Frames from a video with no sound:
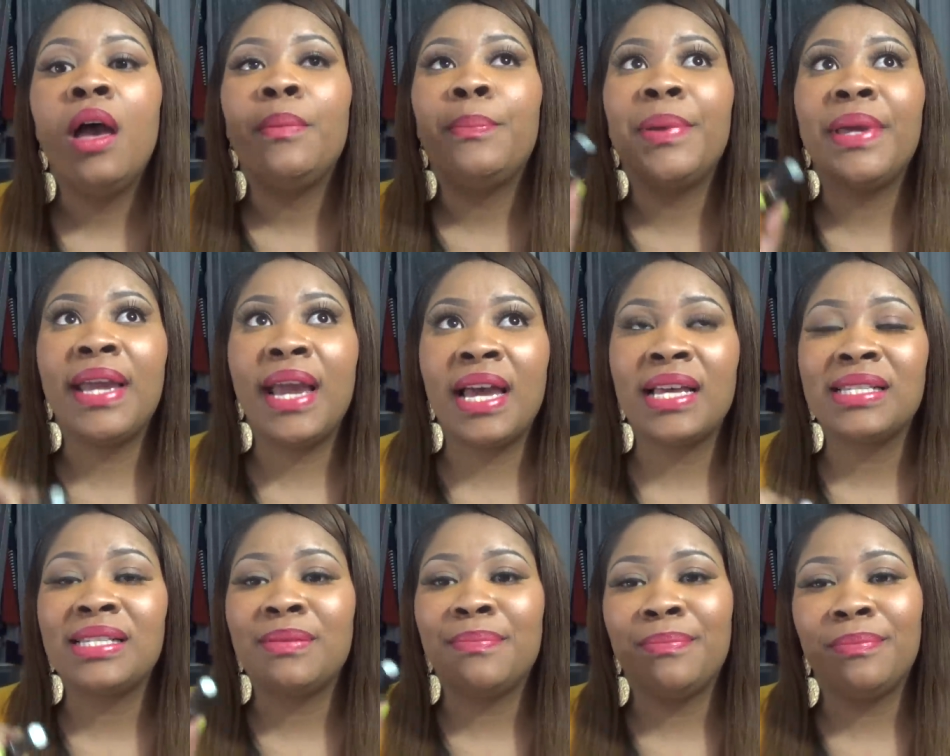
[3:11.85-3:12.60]

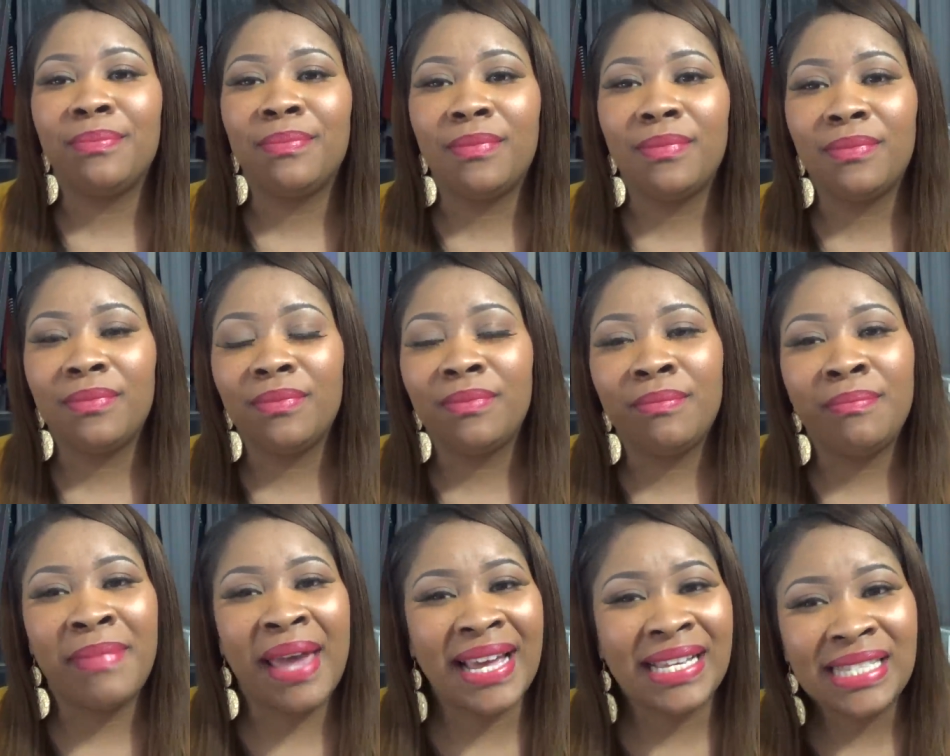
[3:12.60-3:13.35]
because
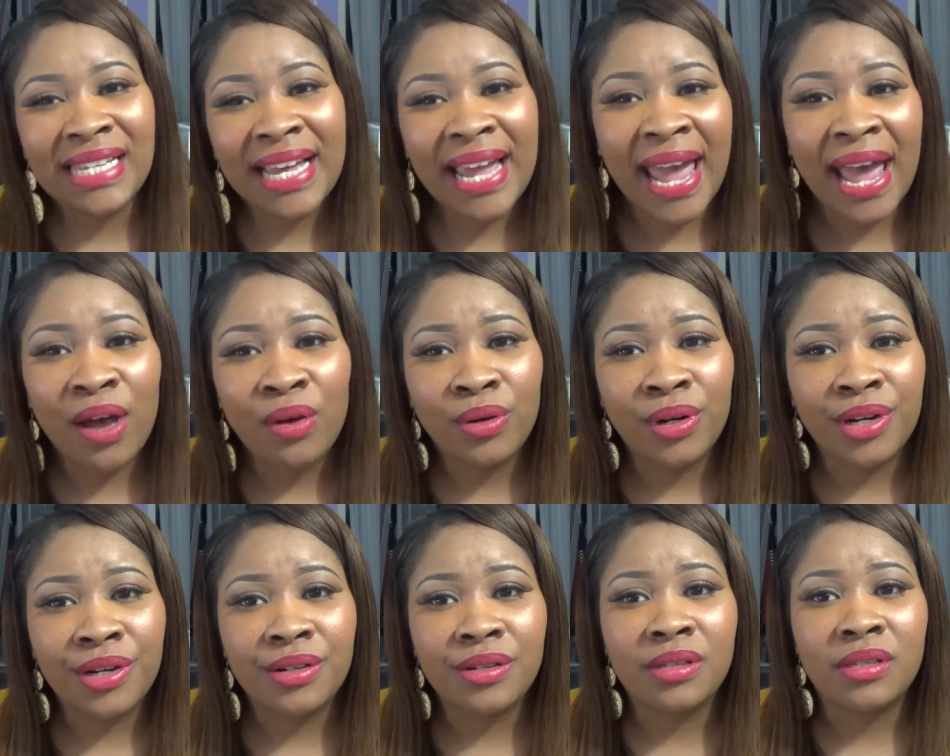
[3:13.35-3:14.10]
Macy
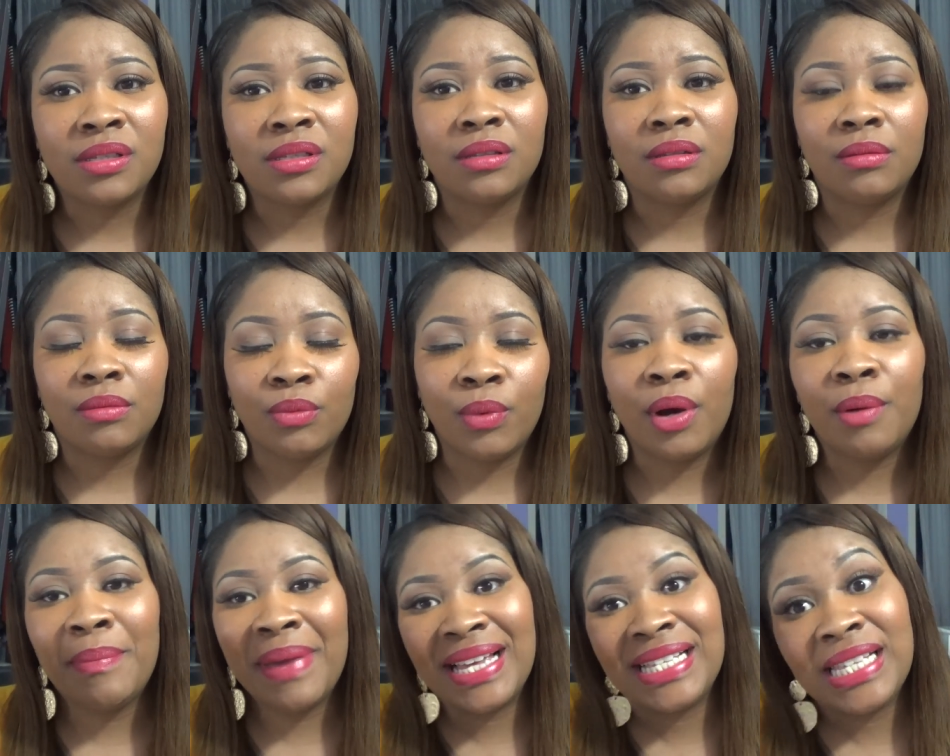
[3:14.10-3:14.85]

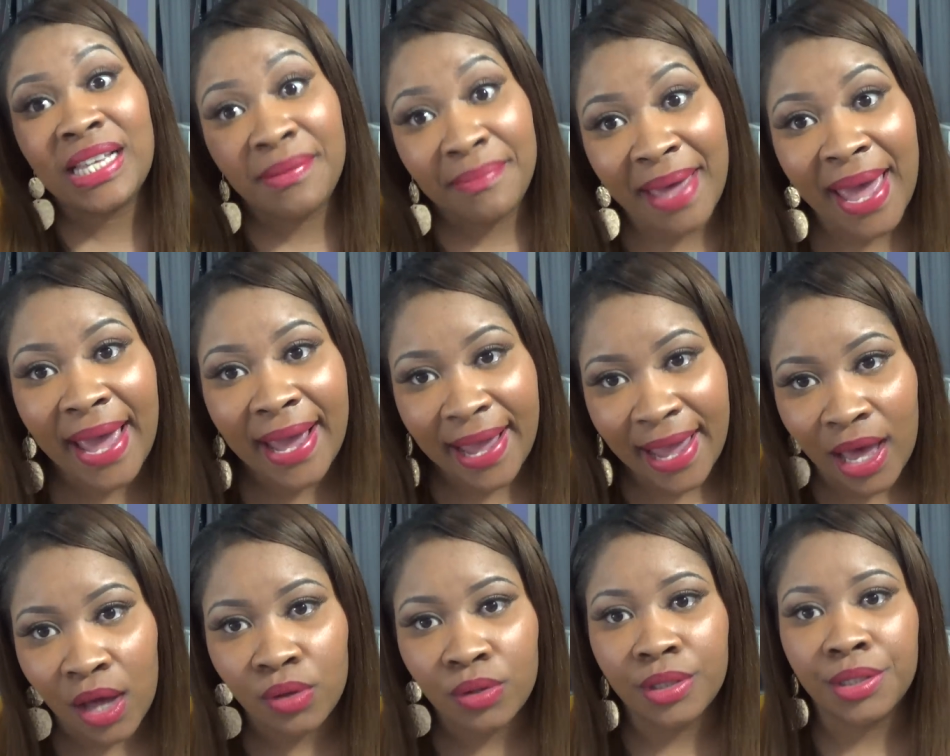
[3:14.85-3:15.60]
MAC
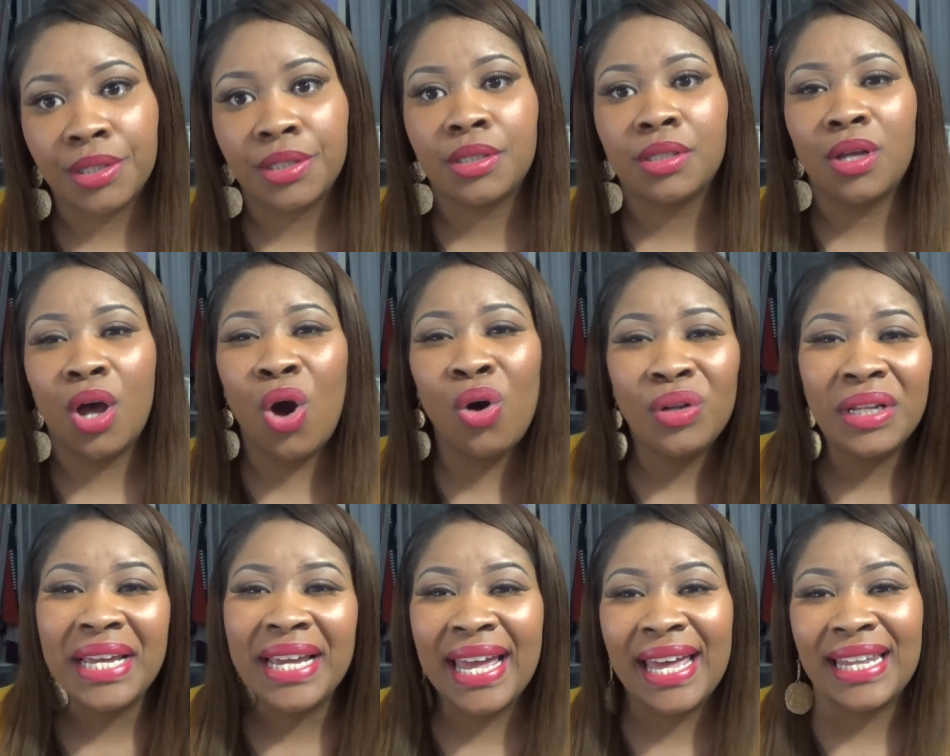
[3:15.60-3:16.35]
counters
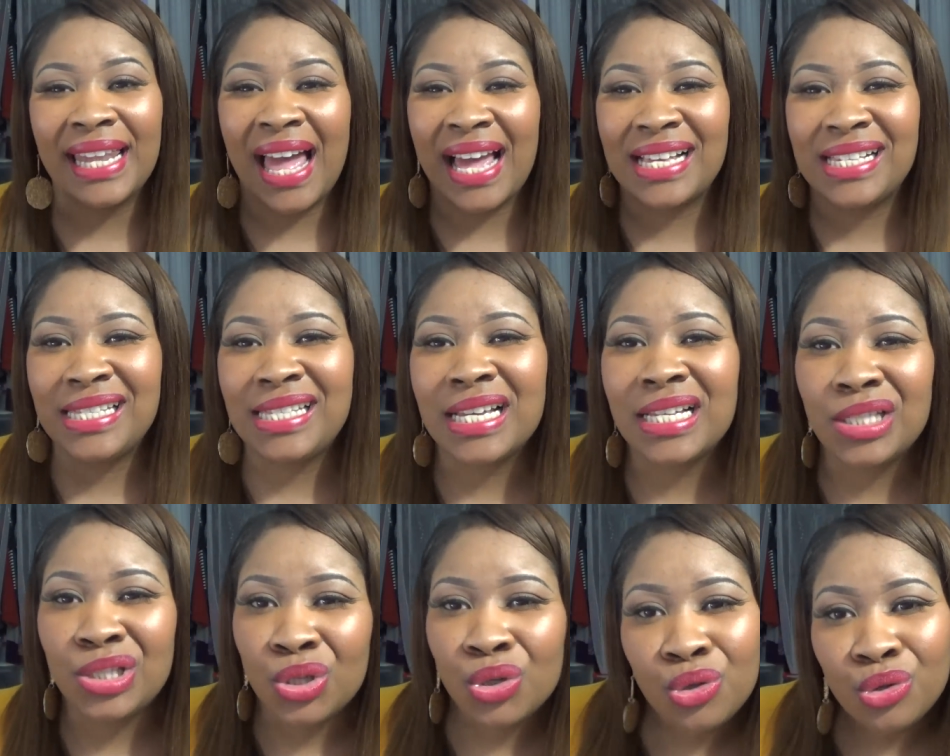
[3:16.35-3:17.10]
only get like
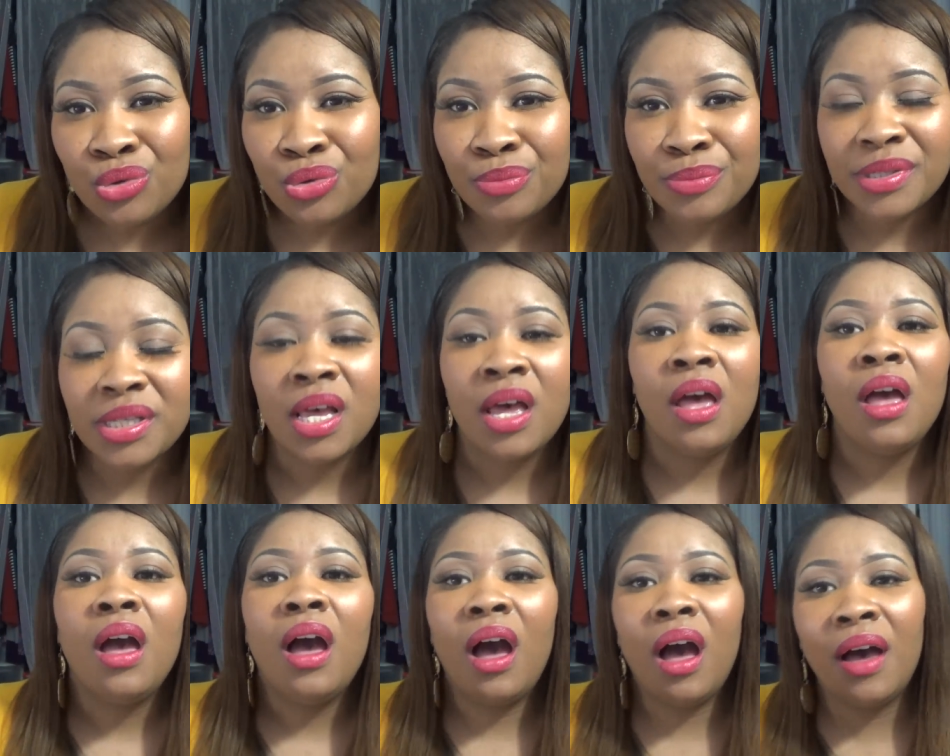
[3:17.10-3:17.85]
6 tubes
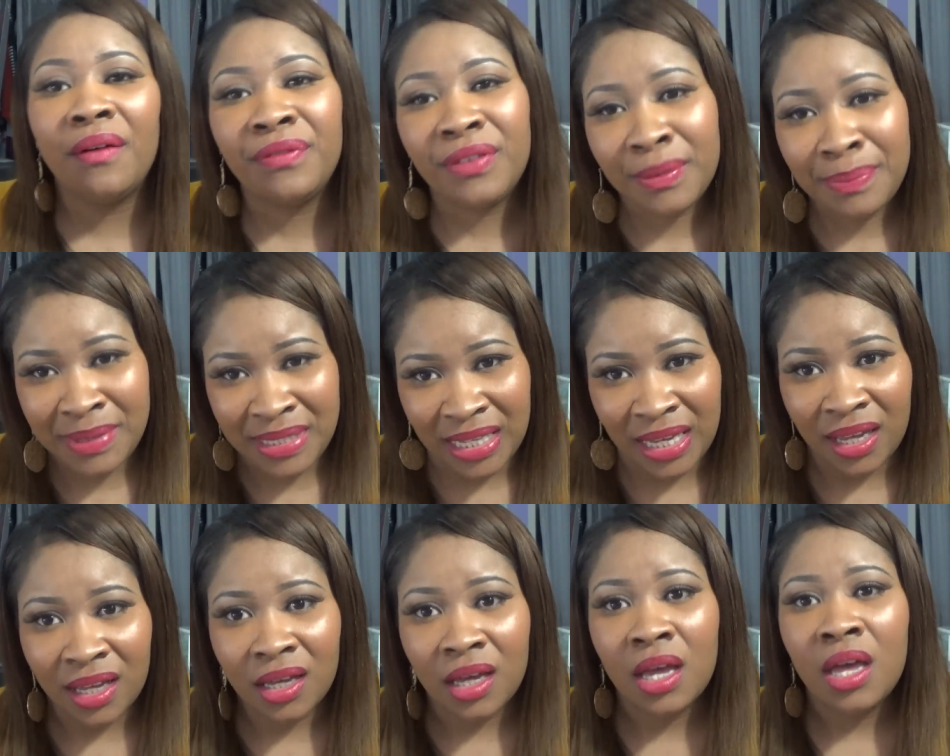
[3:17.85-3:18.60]
of
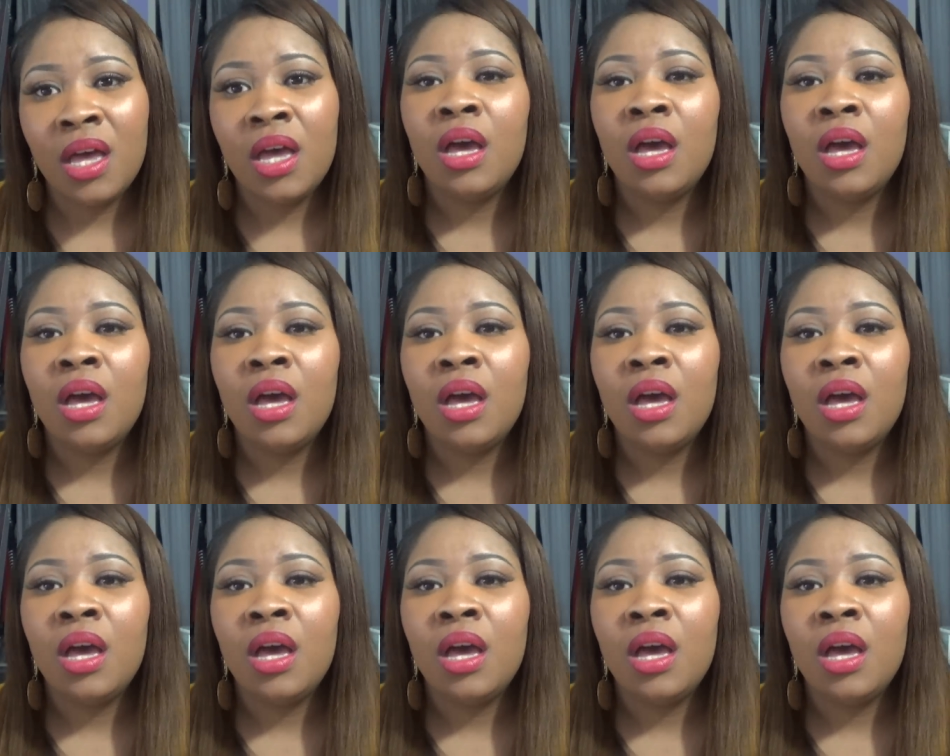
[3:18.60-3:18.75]
lipstick